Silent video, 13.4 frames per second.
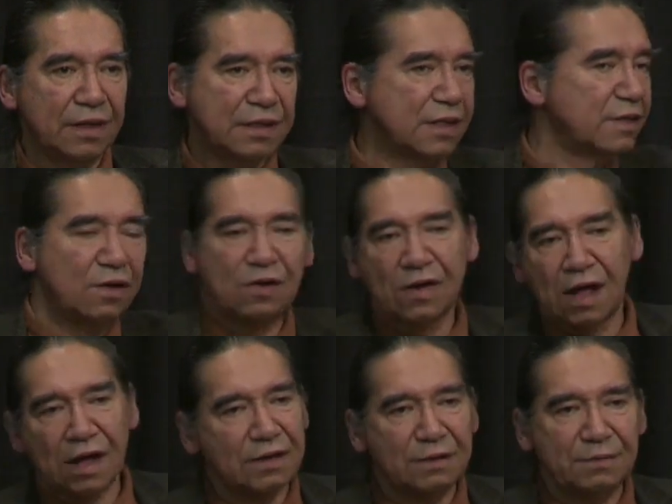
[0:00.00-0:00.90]
She'll no
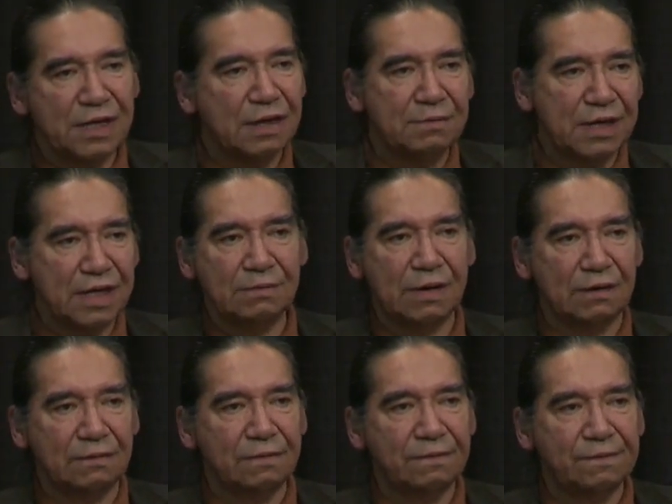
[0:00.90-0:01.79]
longer be a
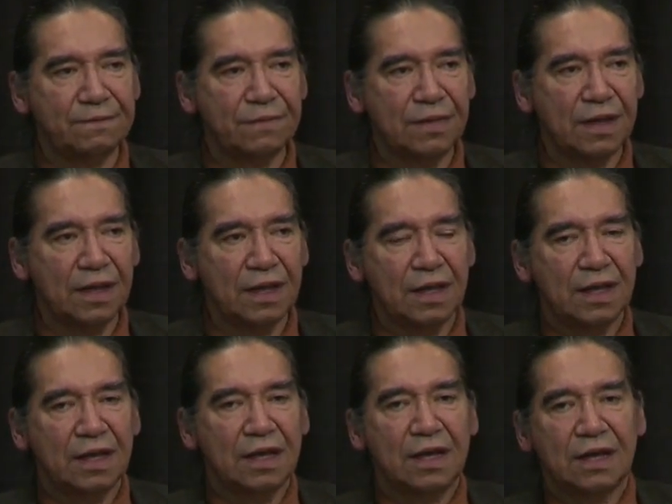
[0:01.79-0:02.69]
Mi'kmaq.
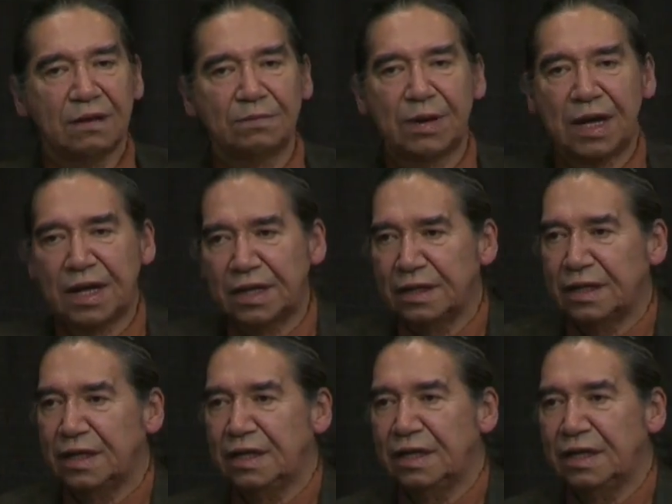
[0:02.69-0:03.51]
But